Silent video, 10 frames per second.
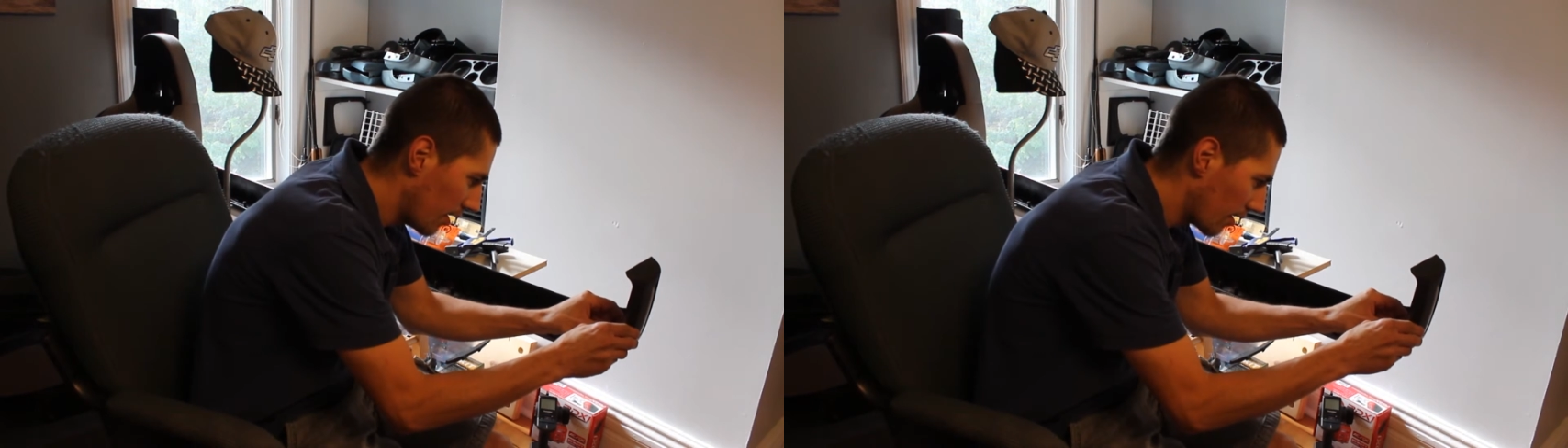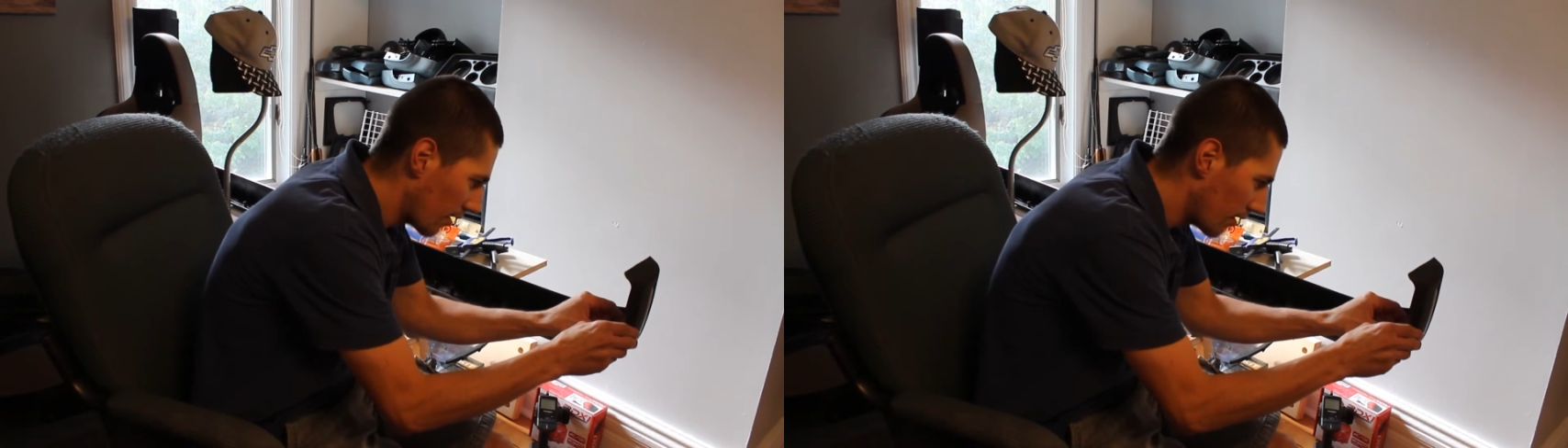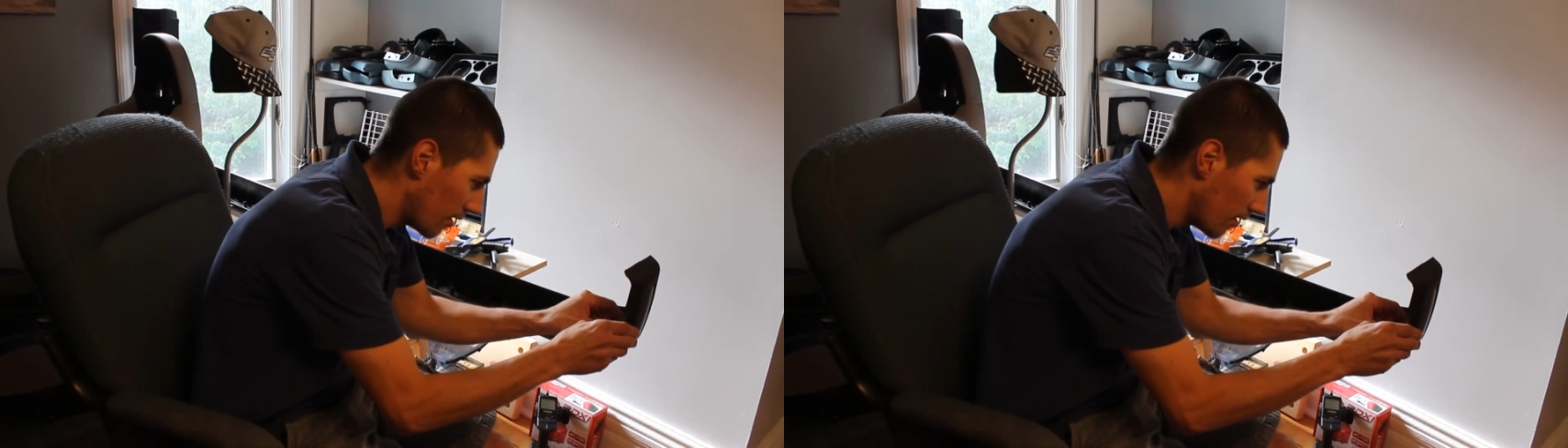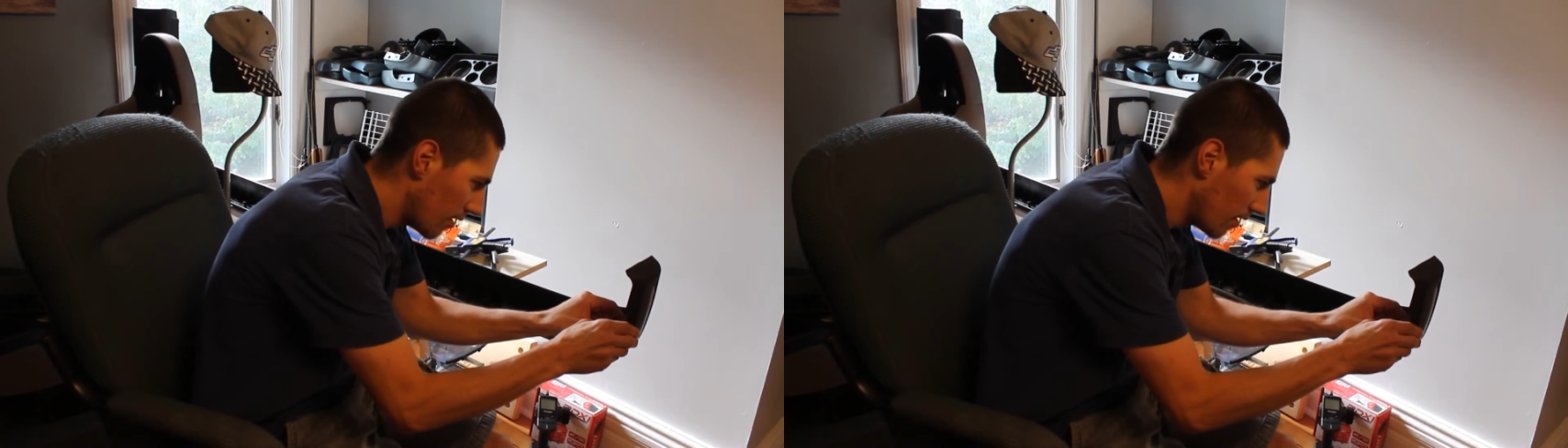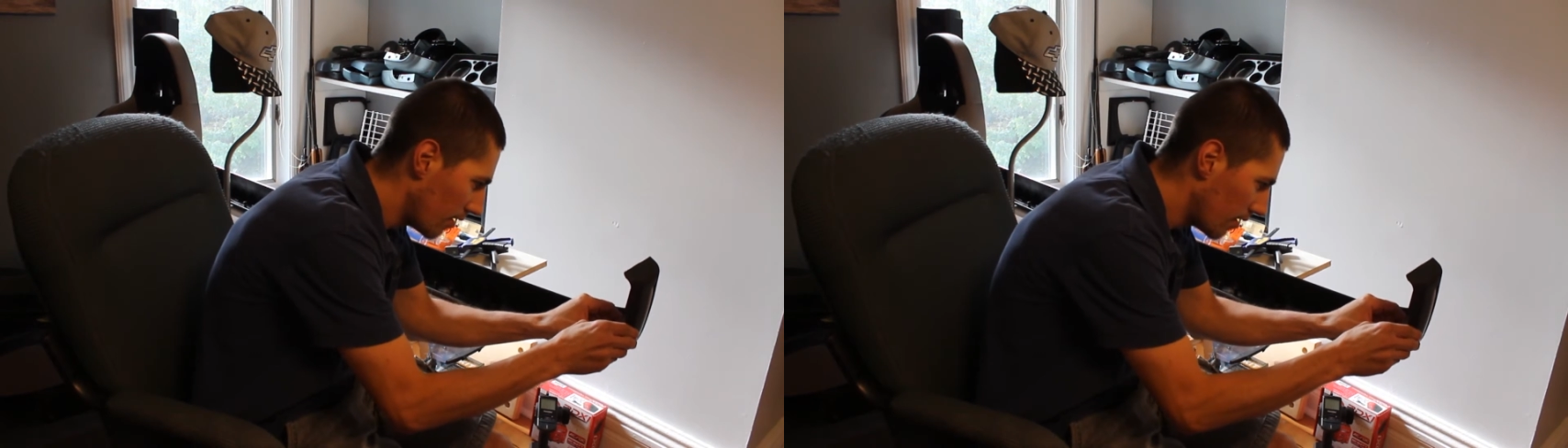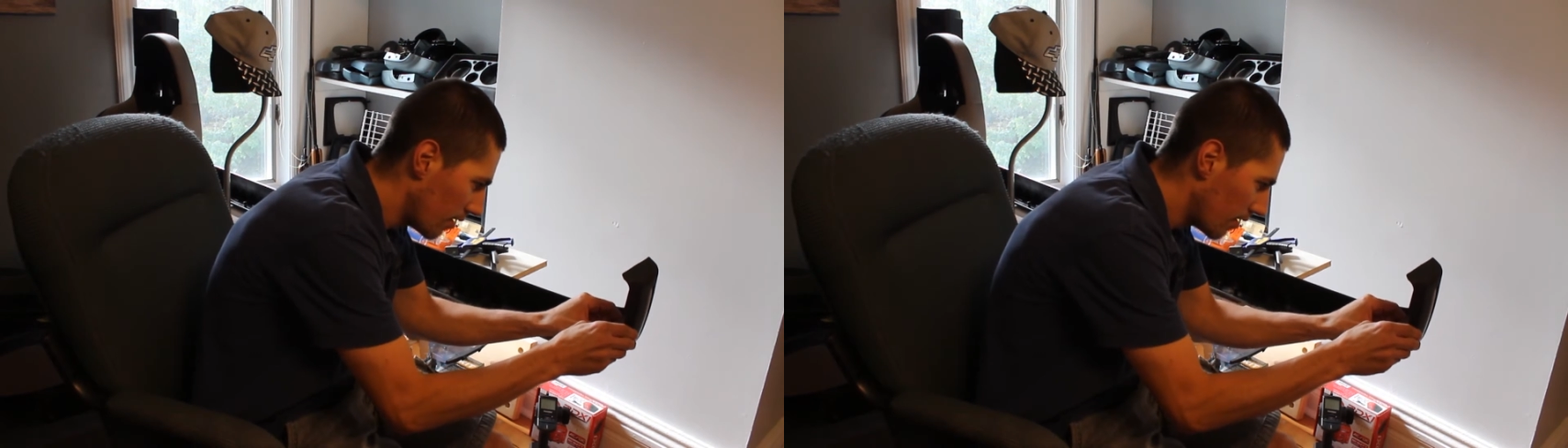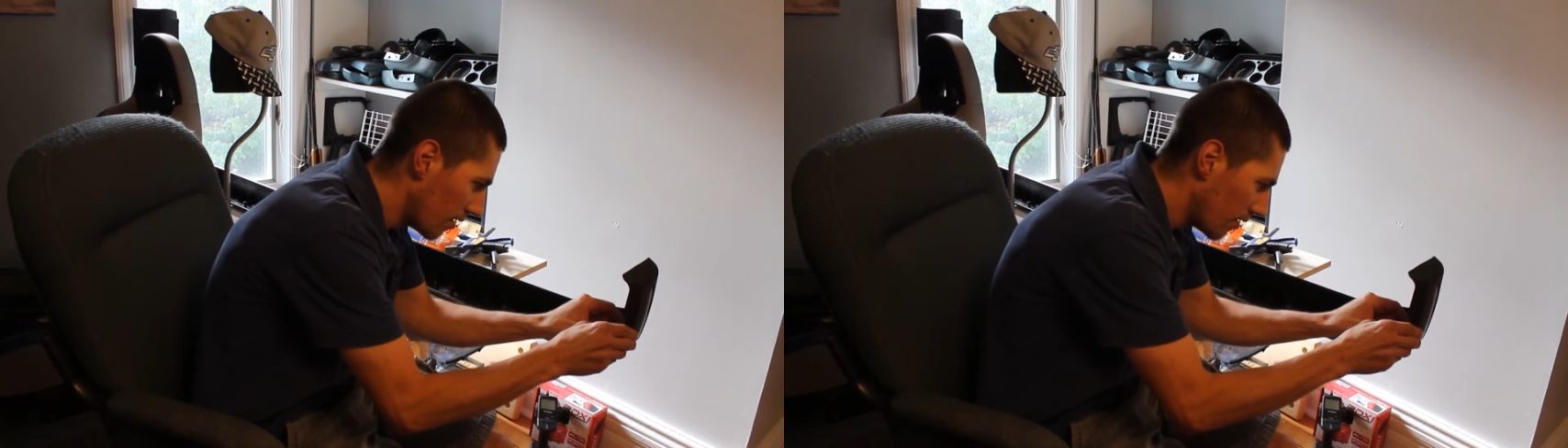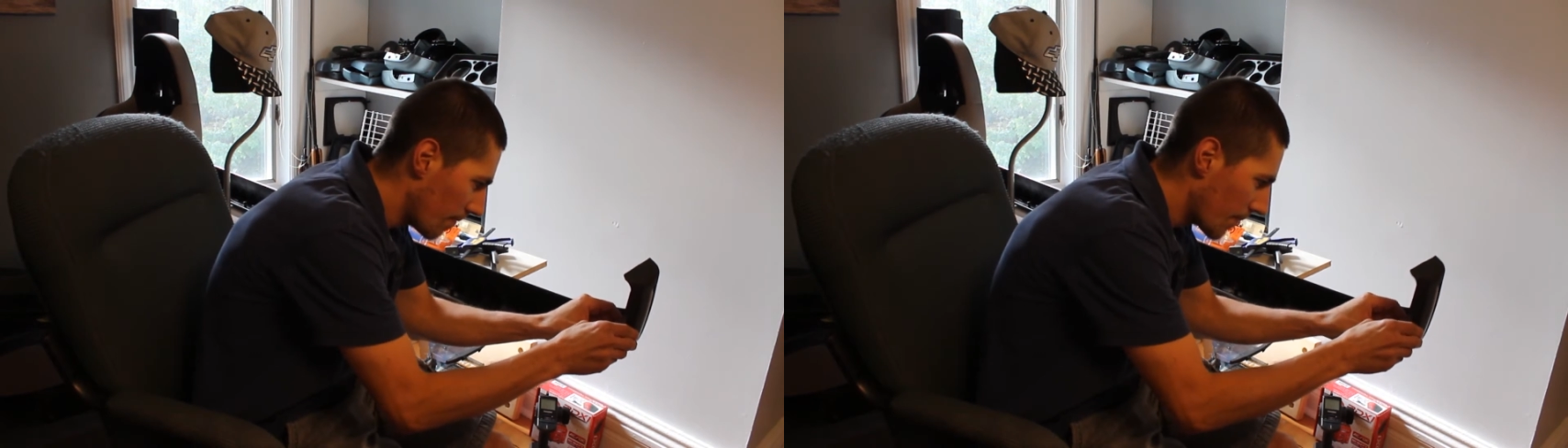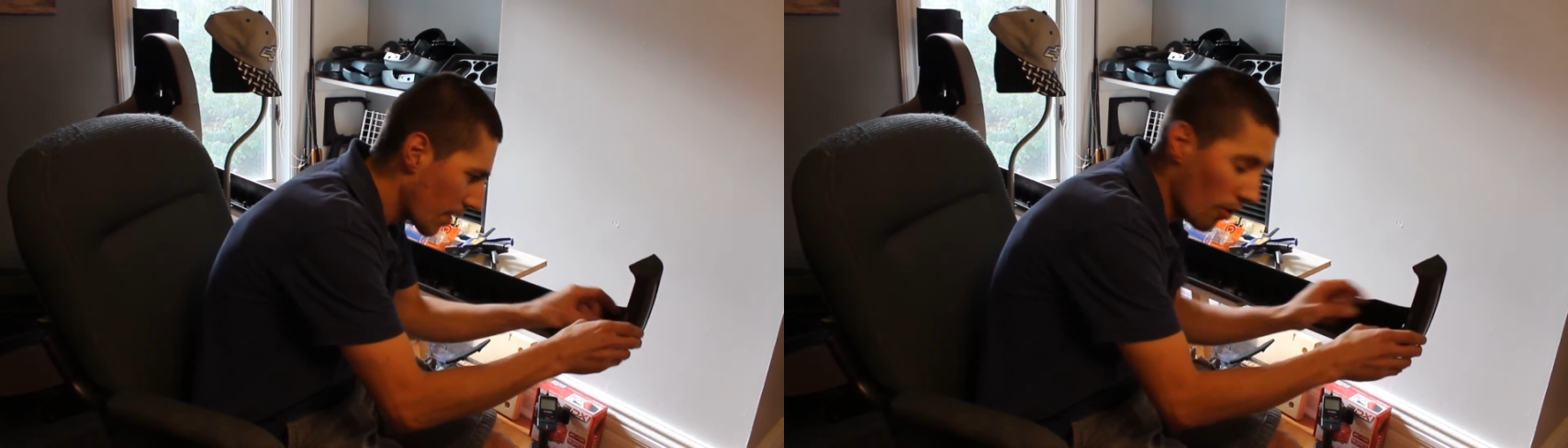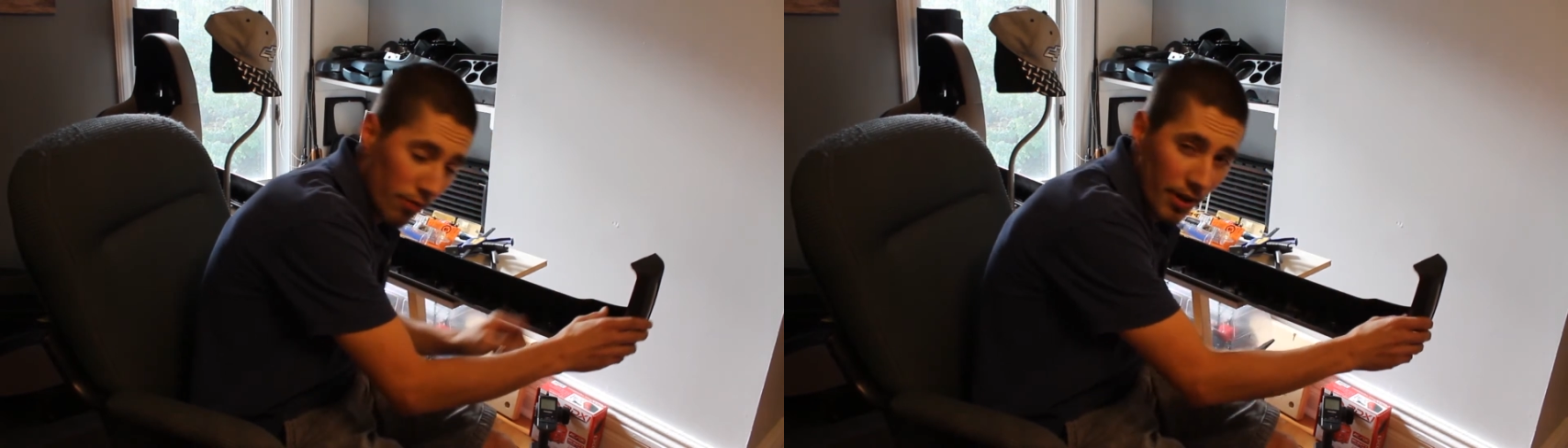cure
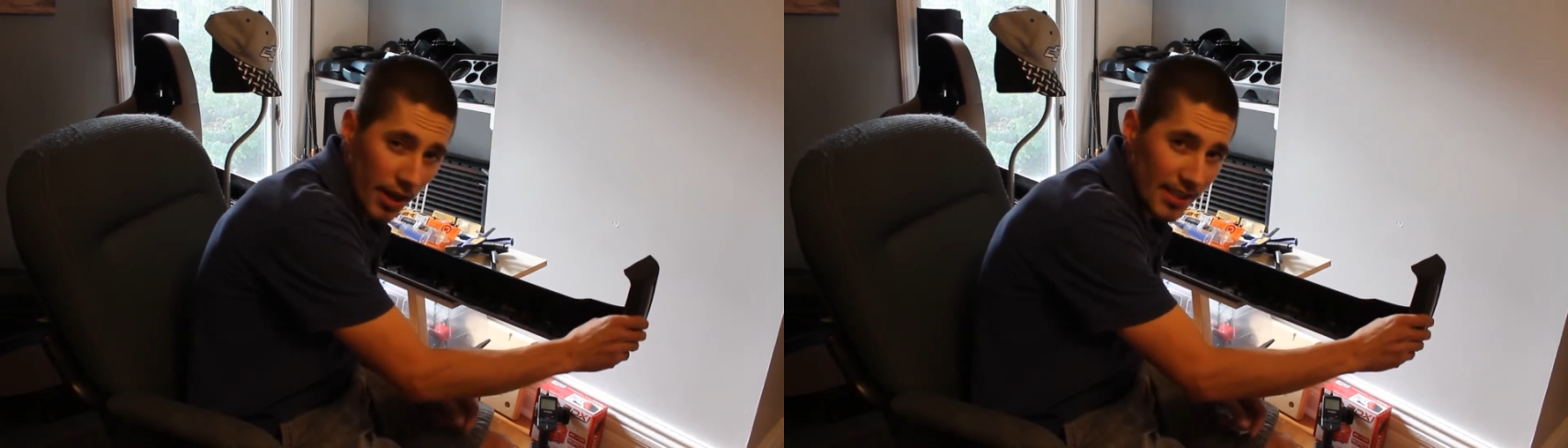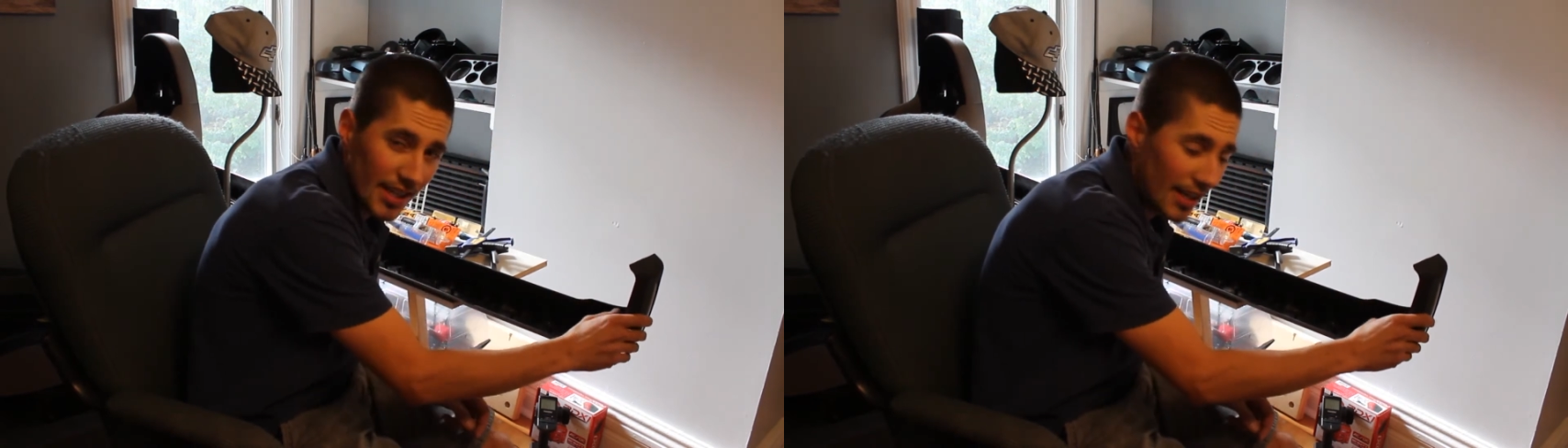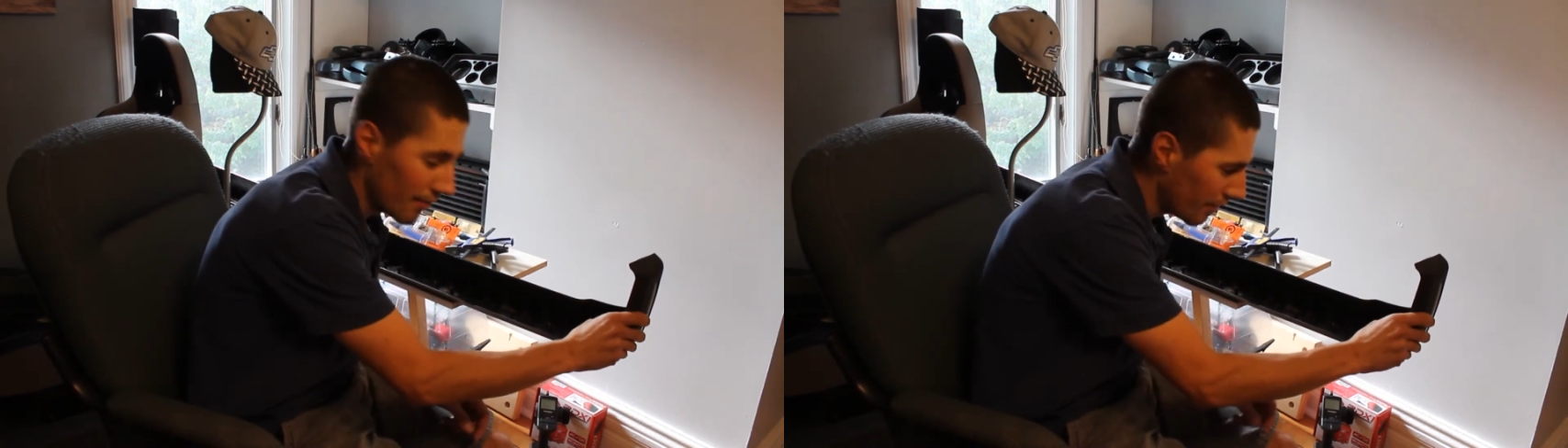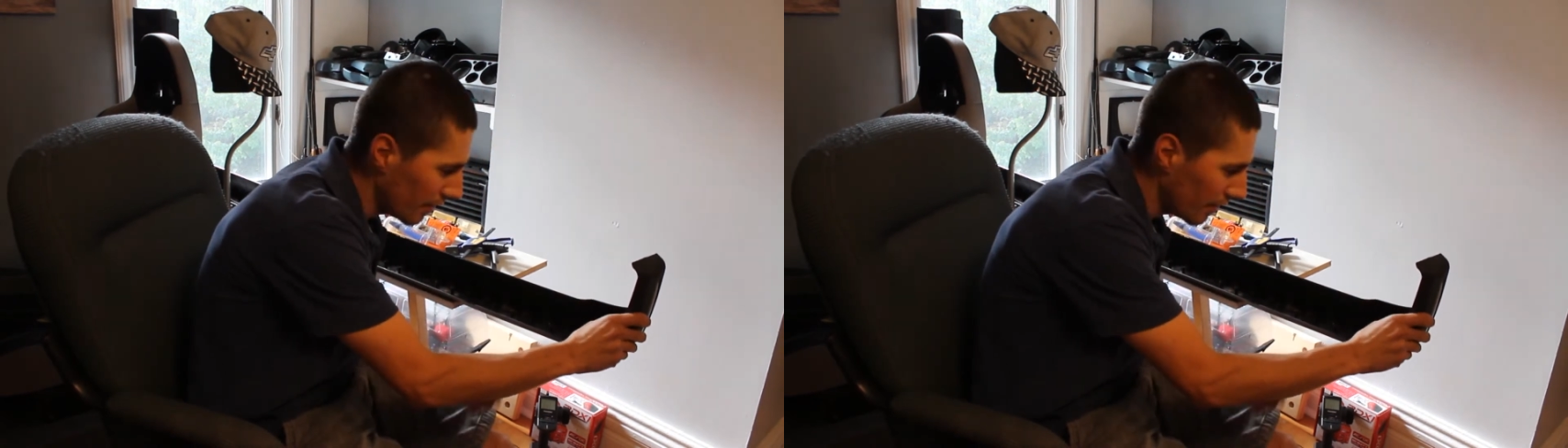overnight, and it